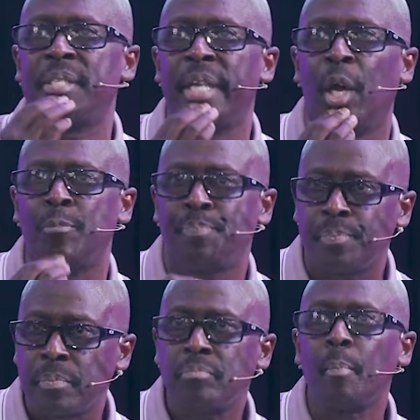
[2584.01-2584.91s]
this down.
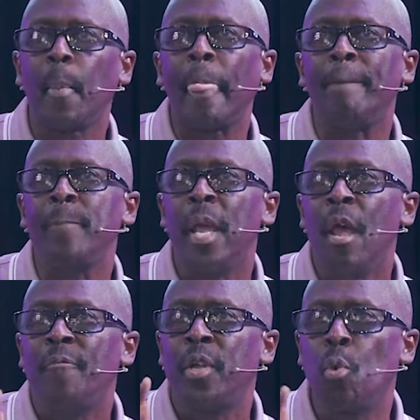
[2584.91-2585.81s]

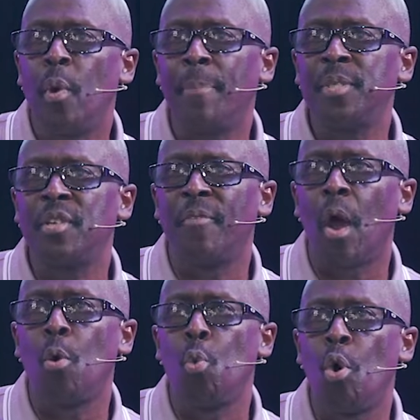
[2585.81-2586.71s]
For the weapons of
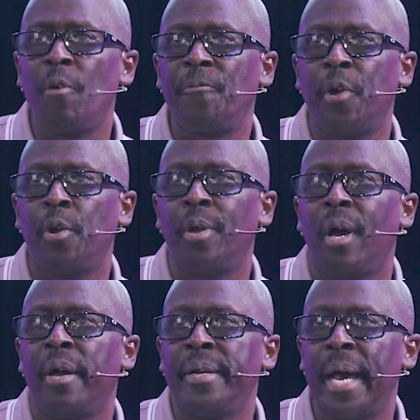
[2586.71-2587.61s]
our warfare
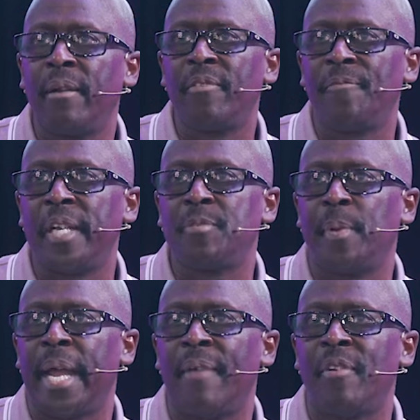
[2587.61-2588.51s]
are not of the flesh,
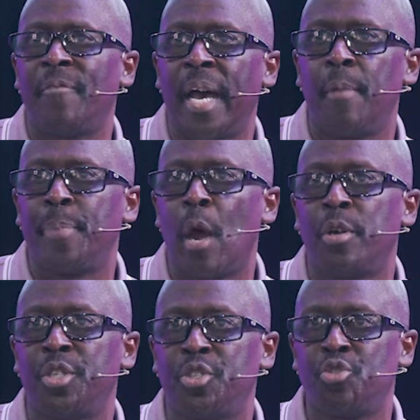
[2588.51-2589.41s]
but have divine
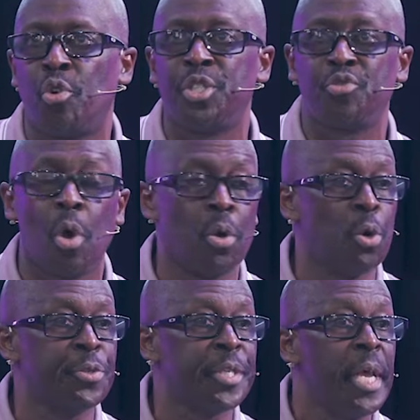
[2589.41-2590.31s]
power to destroy
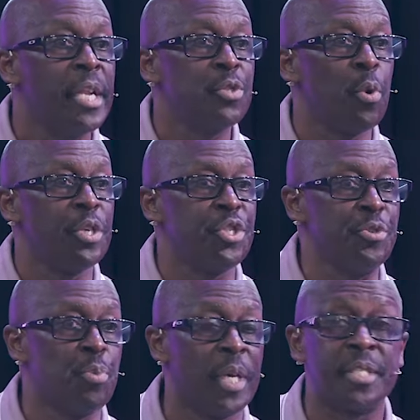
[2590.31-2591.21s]
strongholds. This word is
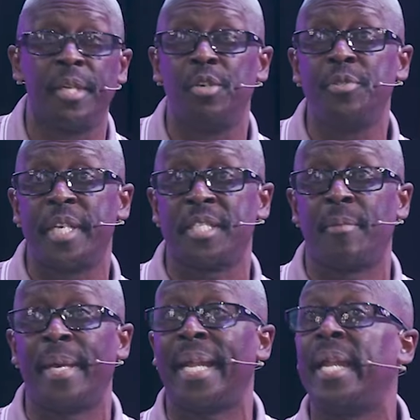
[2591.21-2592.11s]
used once in the New
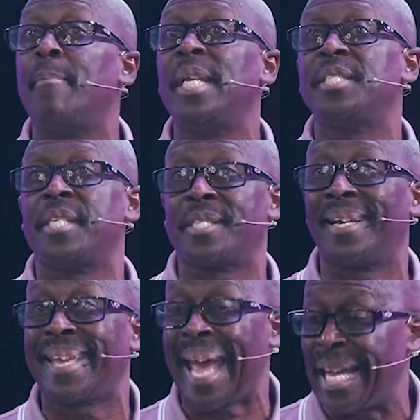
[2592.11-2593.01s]
Testament, and it means
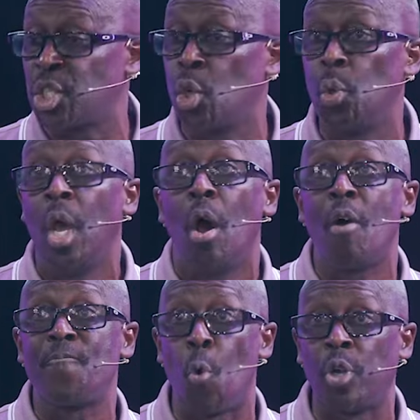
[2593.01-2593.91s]
just a castle,
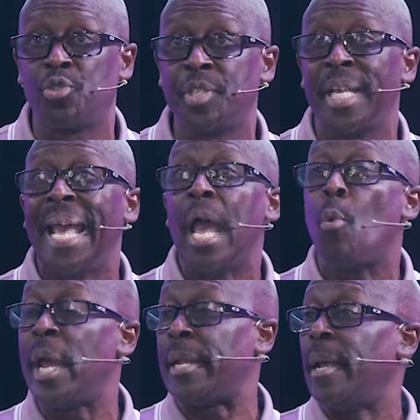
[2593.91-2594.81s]
a fortress,
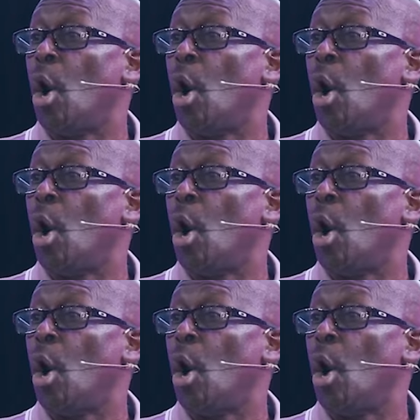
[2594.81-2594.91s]
wait,